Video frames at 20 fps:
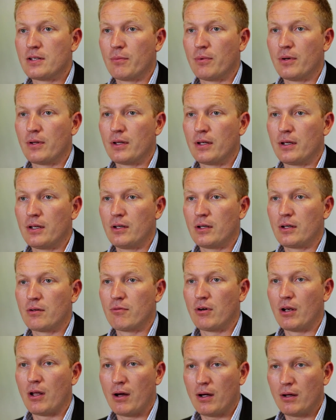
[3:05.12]
someone that you
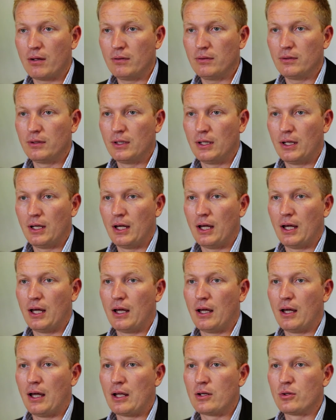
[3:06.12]
can rely on,
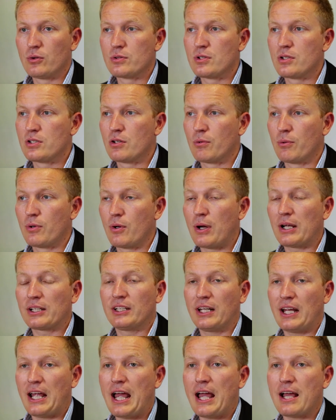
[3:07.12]
and also someone who
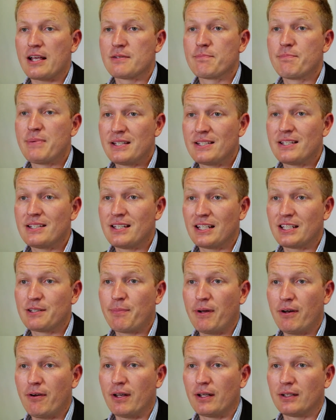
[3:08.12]
actually has business
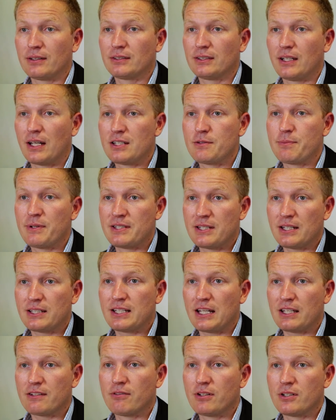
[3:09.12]
experience and has been
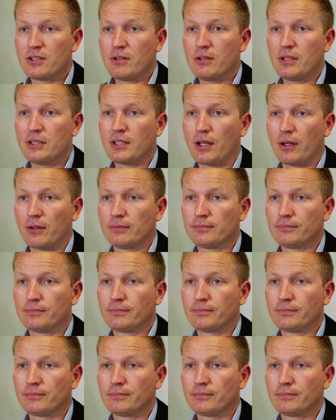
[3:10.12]
successful at doing so.